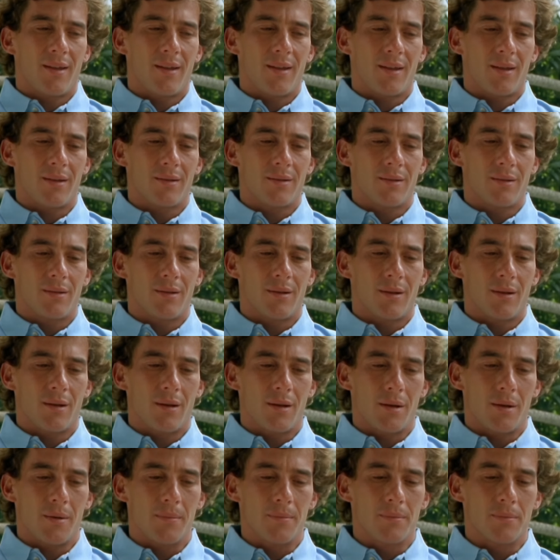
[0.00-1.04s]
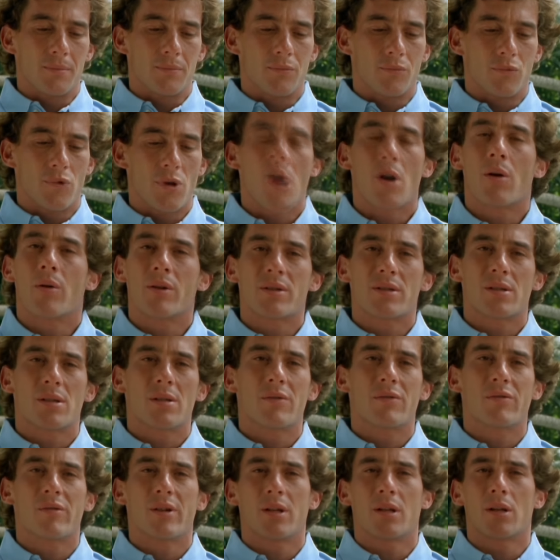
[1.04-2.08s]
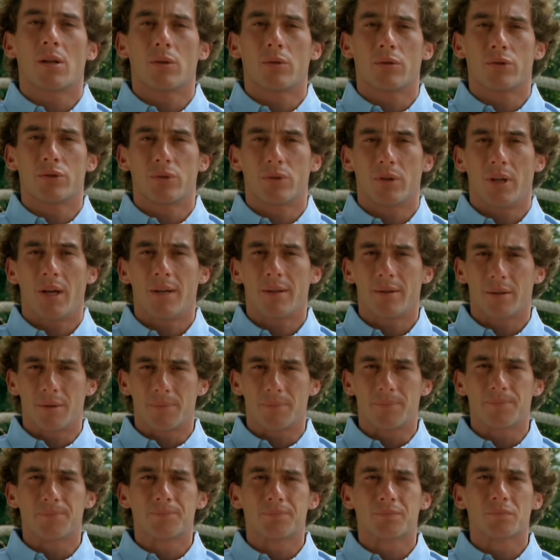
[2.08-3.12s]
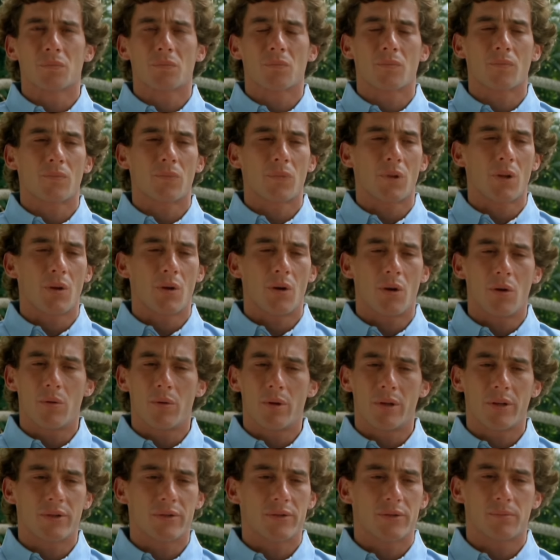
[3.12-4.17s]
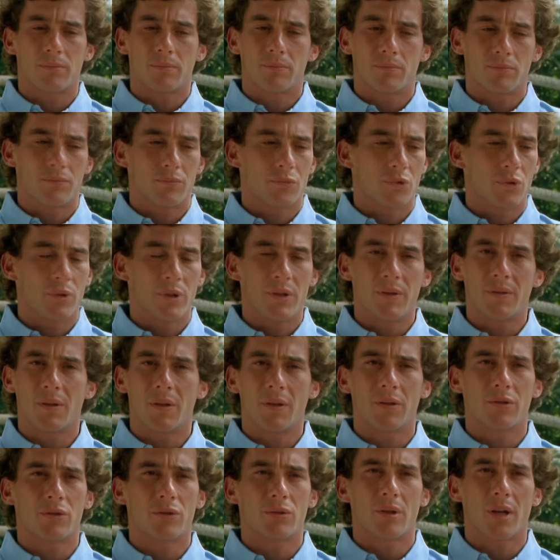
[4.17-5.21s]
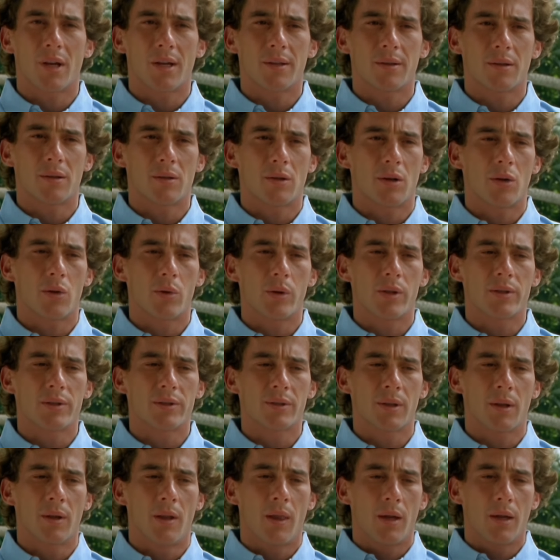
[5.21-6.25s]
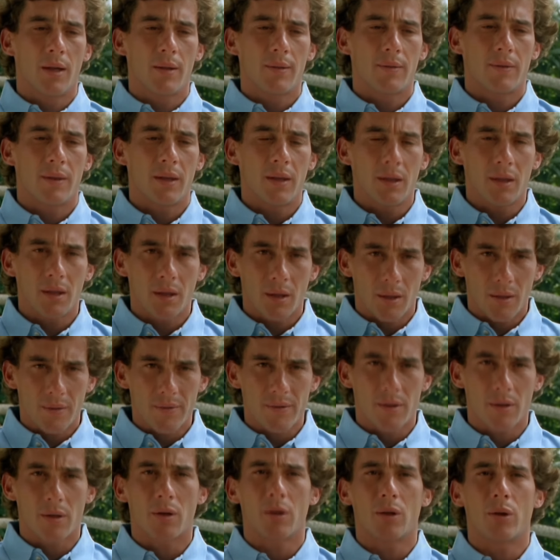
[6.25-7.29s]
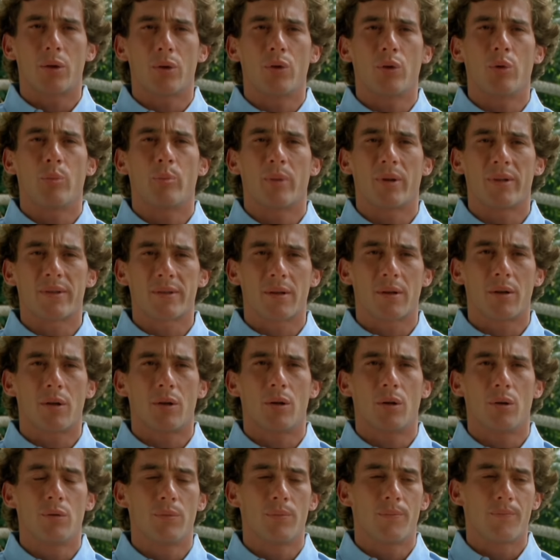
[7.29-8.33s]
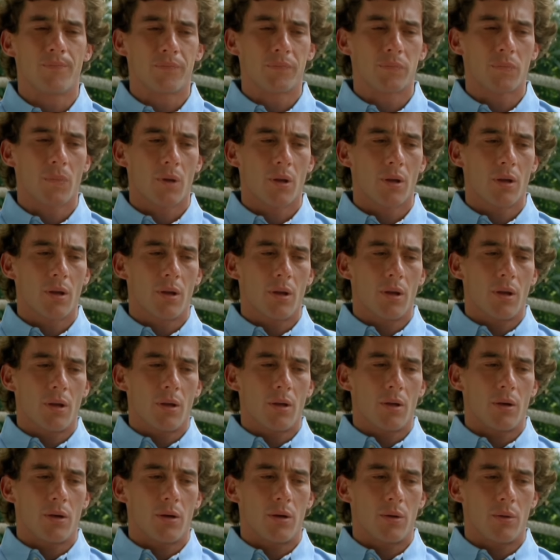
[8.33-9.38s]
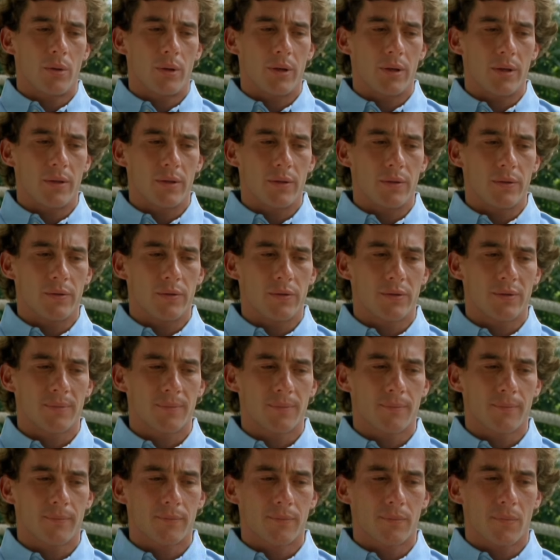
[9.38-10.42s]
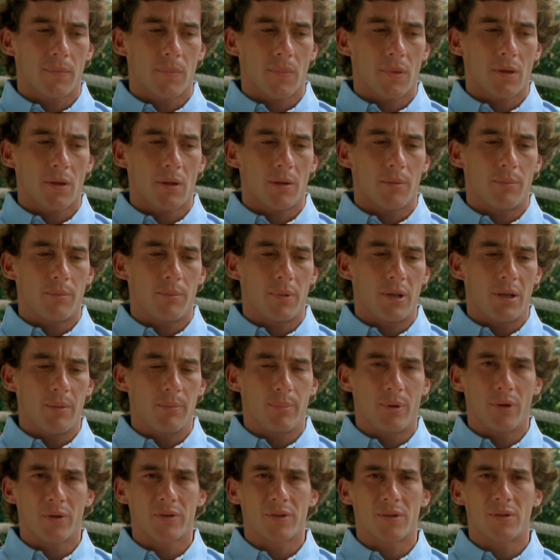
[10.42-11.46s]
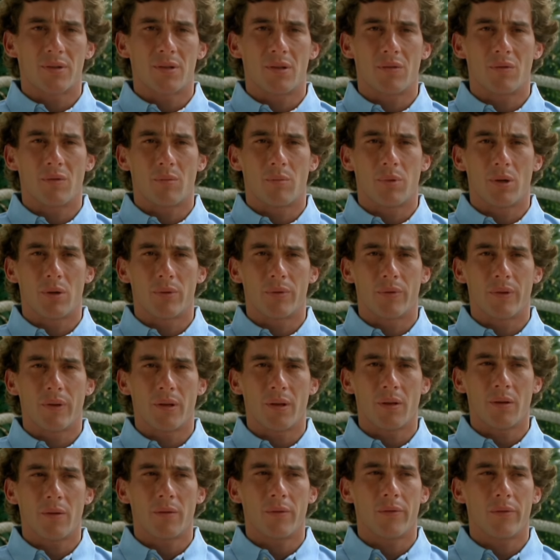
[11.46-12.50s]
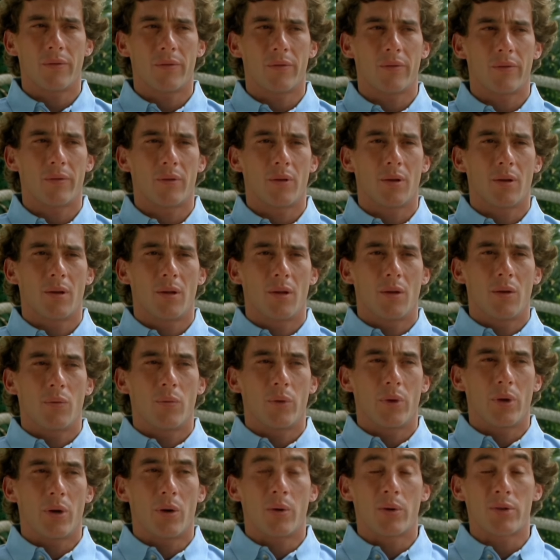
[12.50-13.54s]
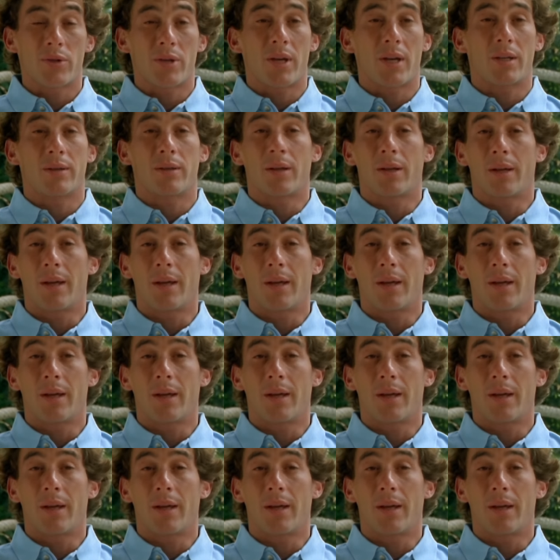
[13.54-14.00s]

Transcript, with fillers: and um, we always live very close together, always doing things together, always thinking as a group, as a whole, always being positive about things we always had a